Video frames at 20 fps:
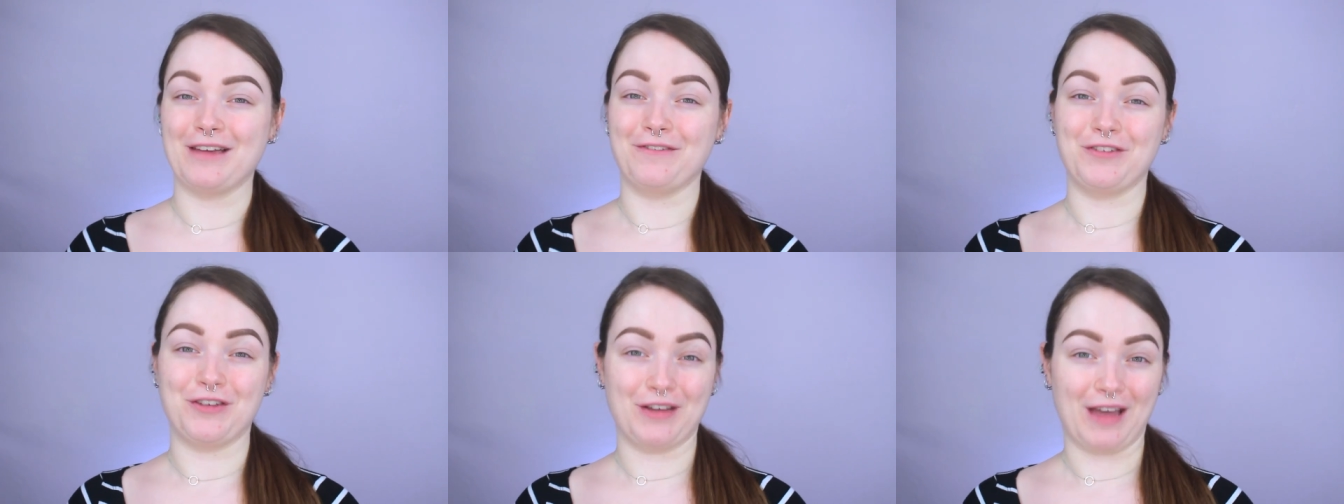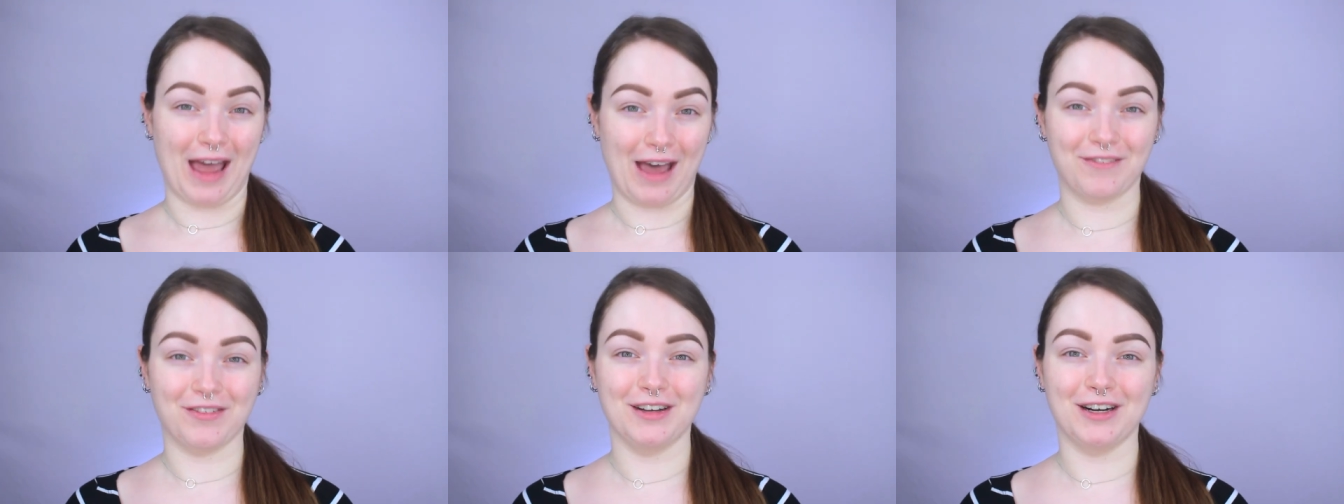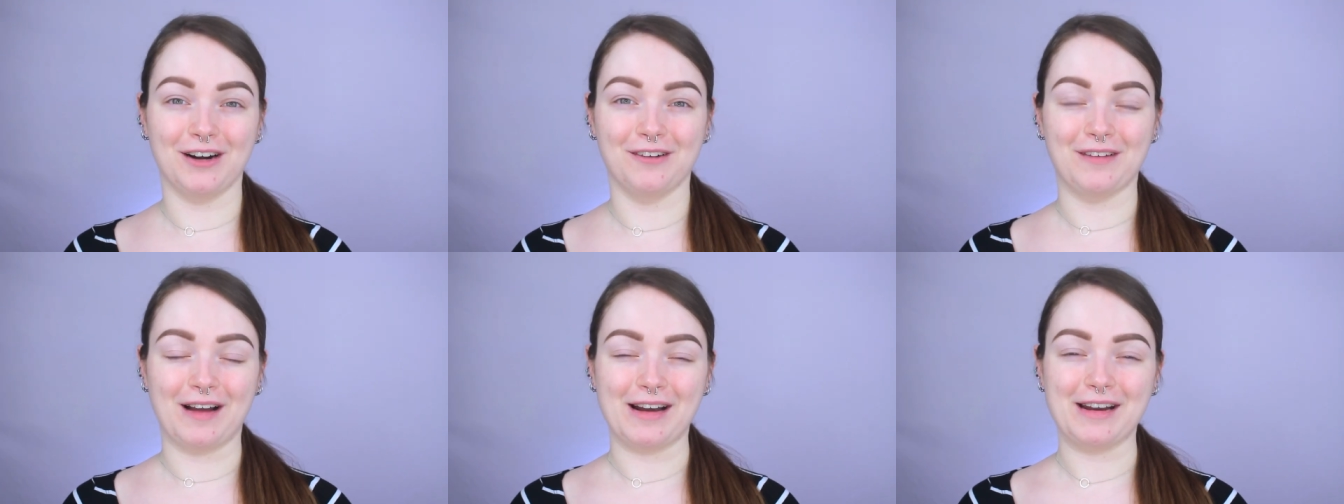if you haven't
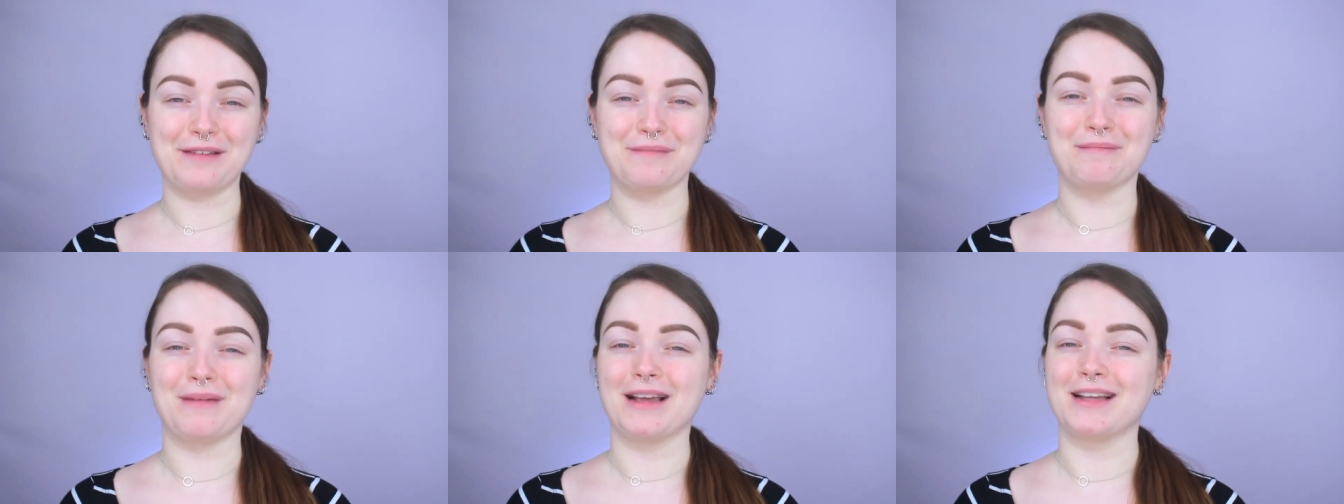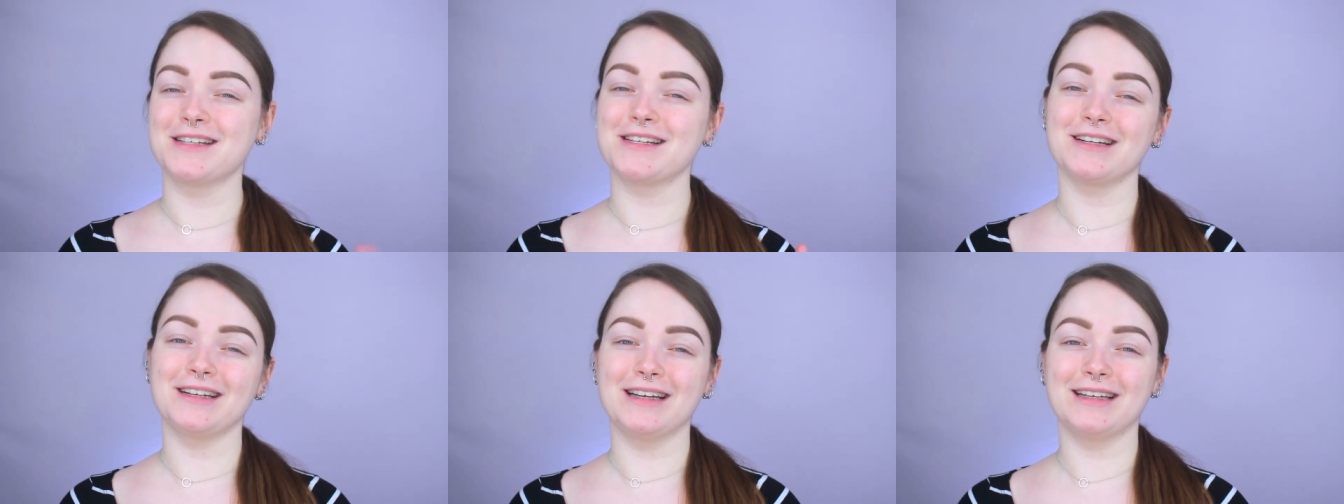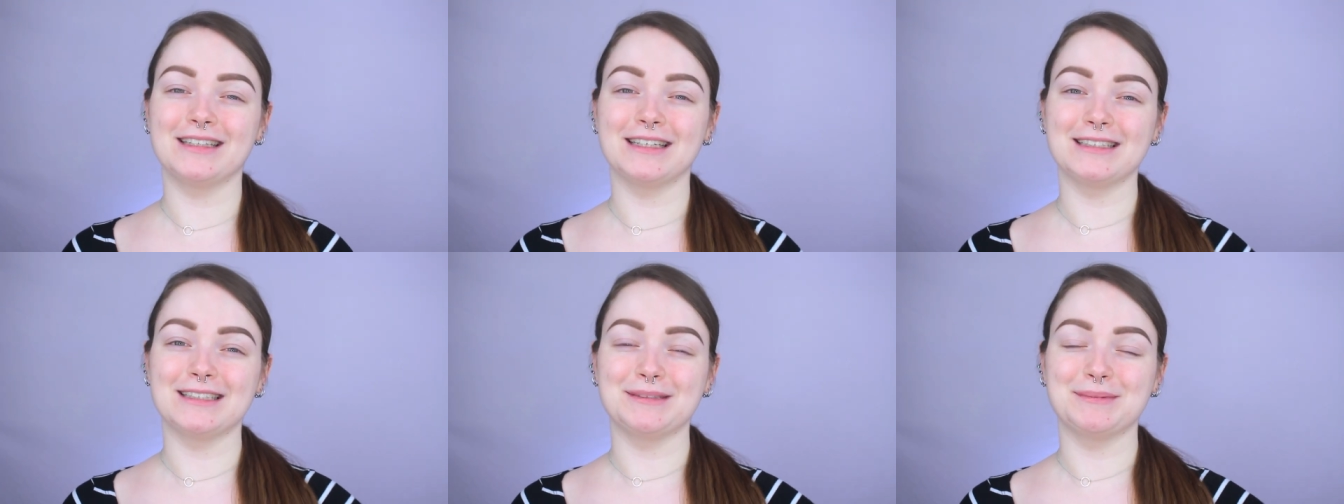already, make sure you
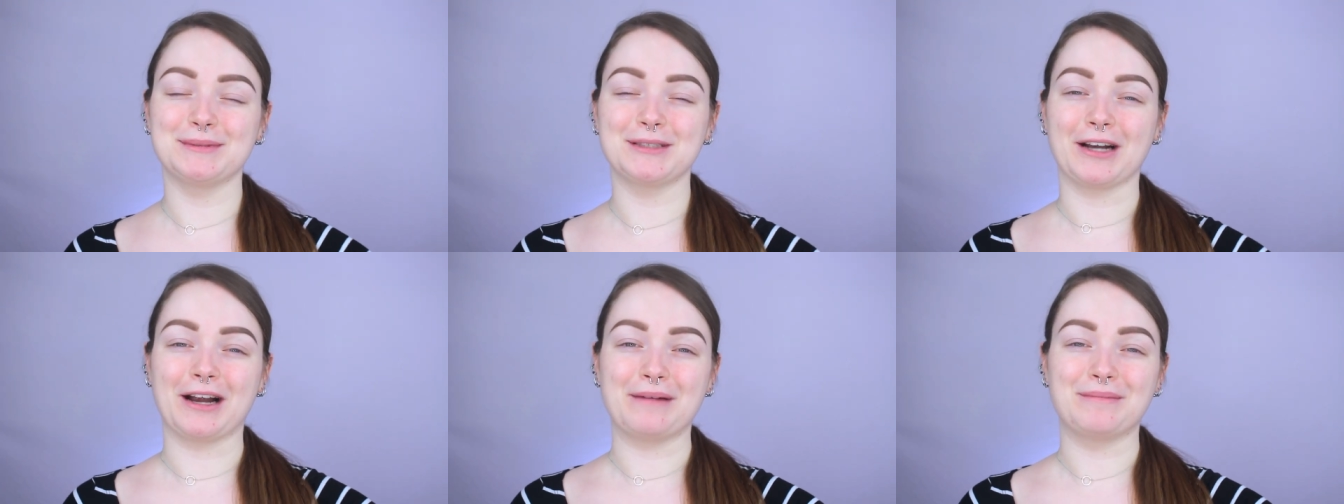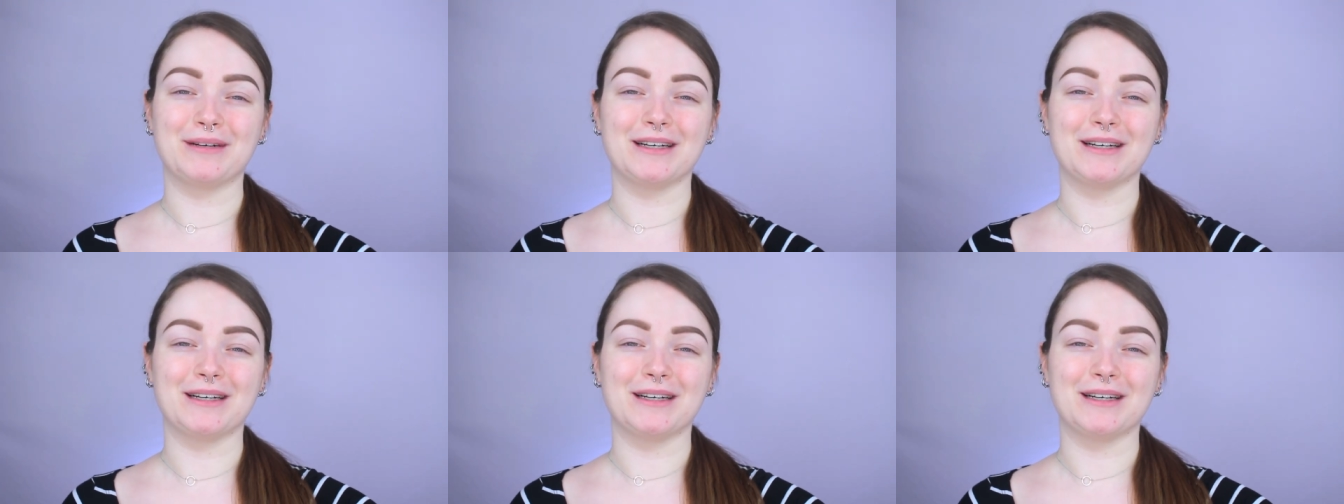hit the subscribe